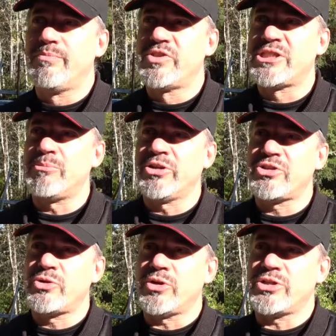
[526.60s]
similar
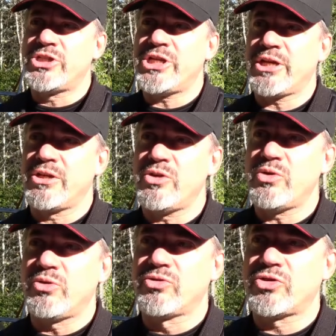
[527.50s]
to a chicken
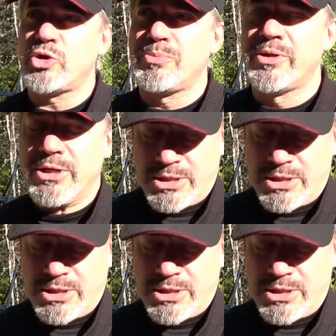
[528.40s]
noodle soup.